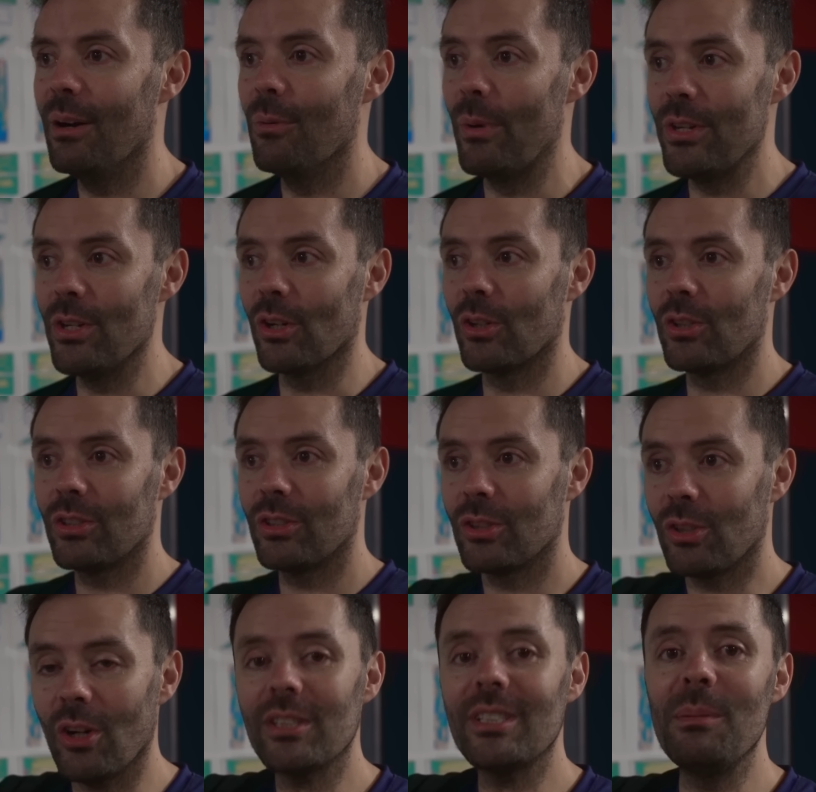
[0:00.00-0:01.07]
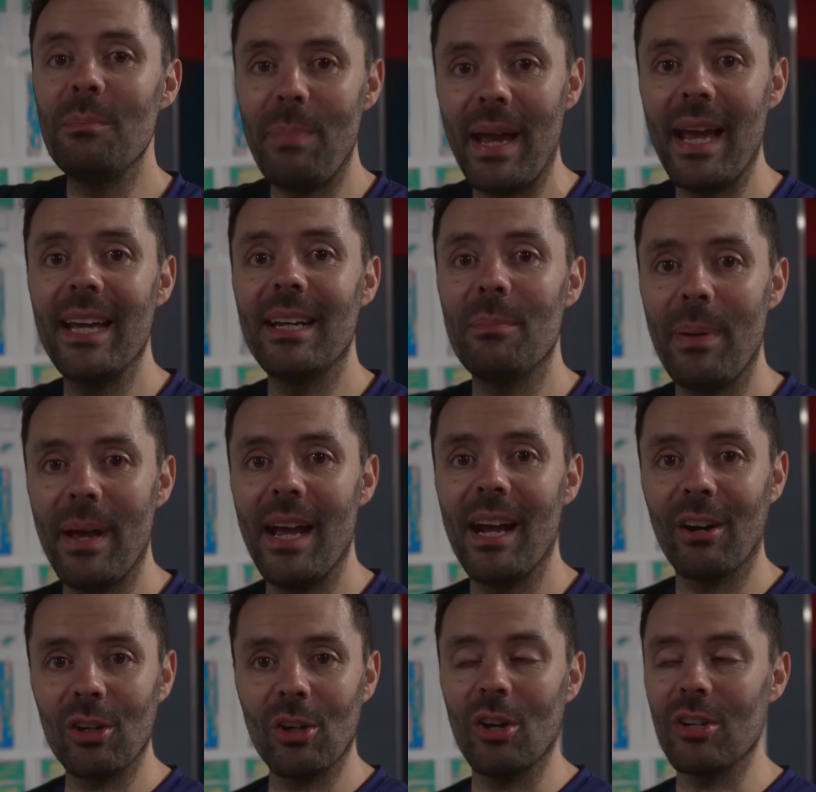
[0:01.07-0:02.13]
when you're crossing pair to
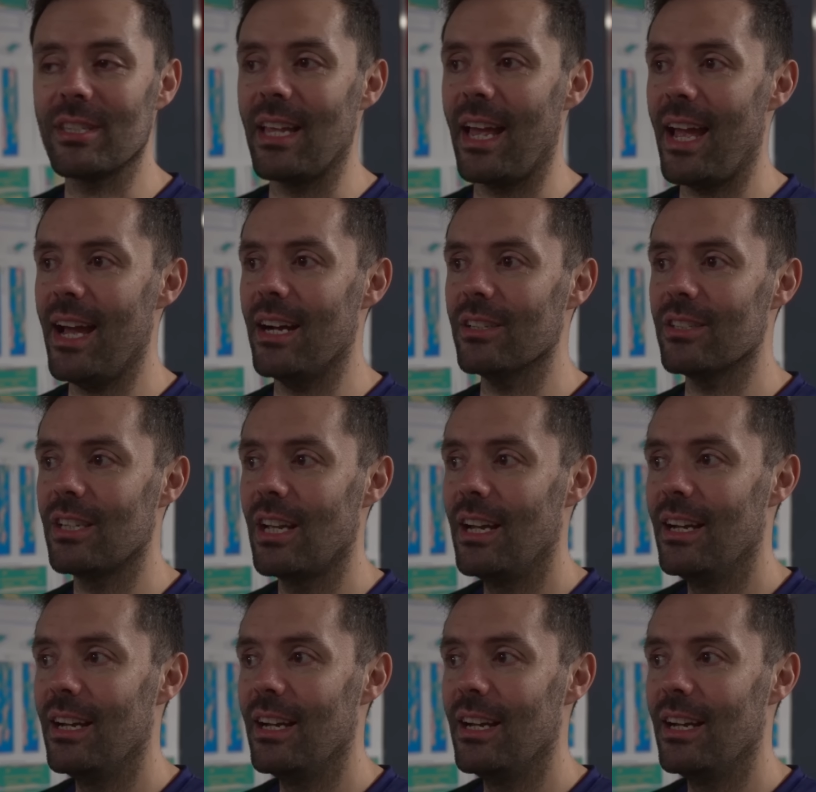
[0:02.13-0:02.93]
pair across the house.